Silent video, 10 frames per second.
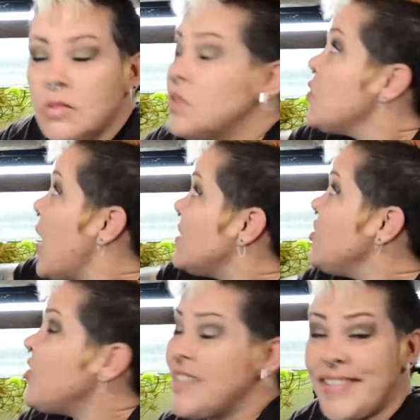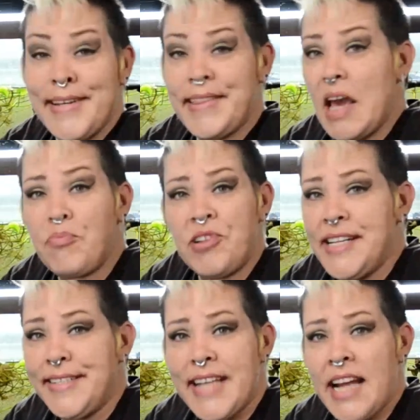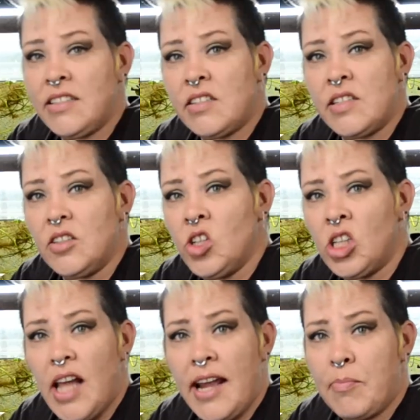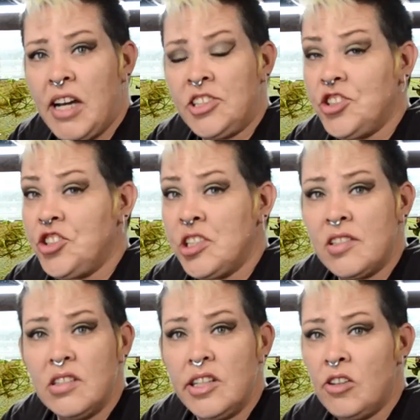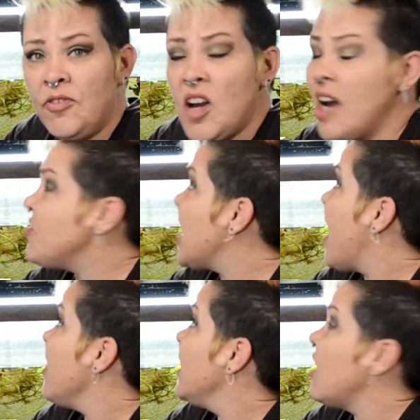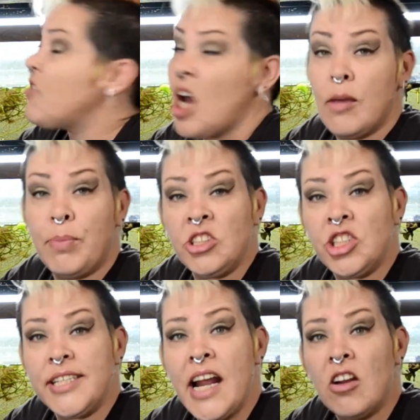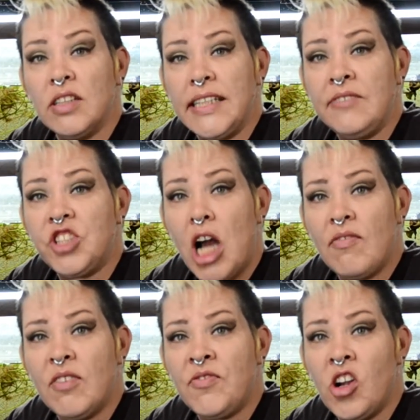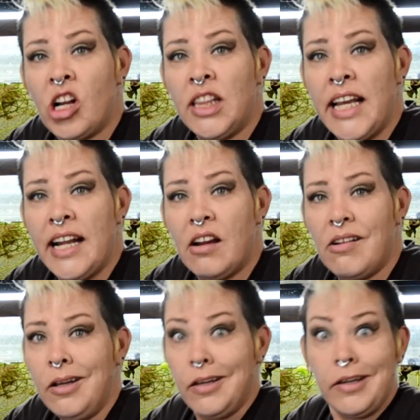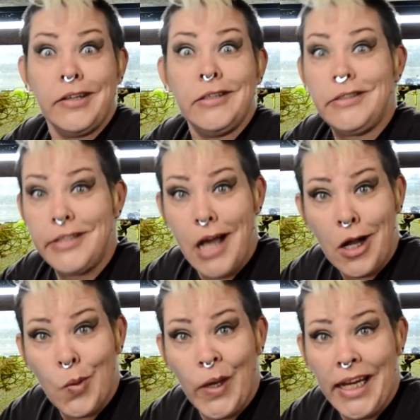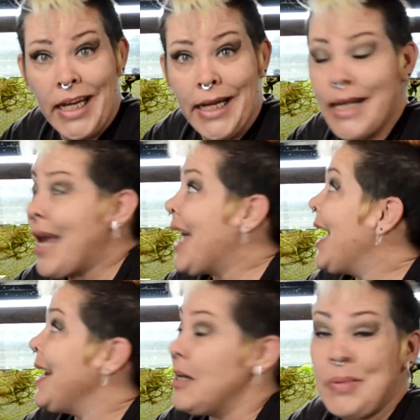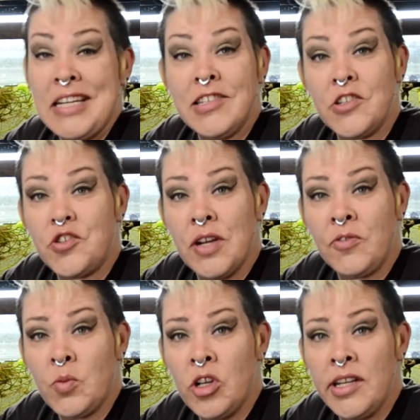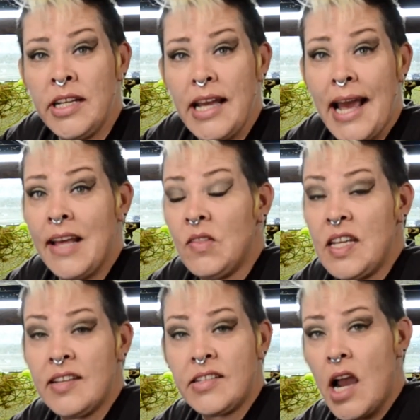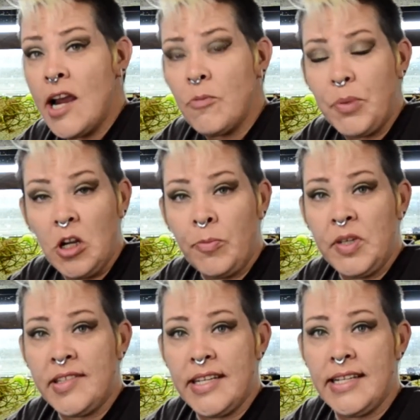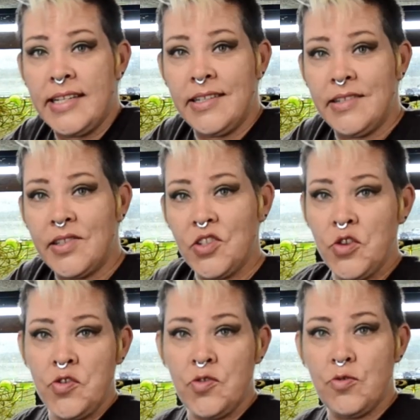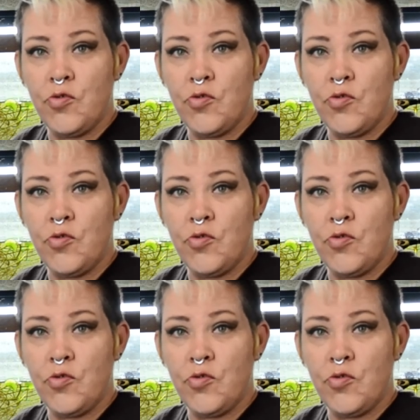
So as you can see, that breeding tank doesn't look like much. It's just a little 5-gallon. I've got a bunch of narrow-leaf Java fern in there, duckweed, and a piece of driftwood, and the entire purpose is to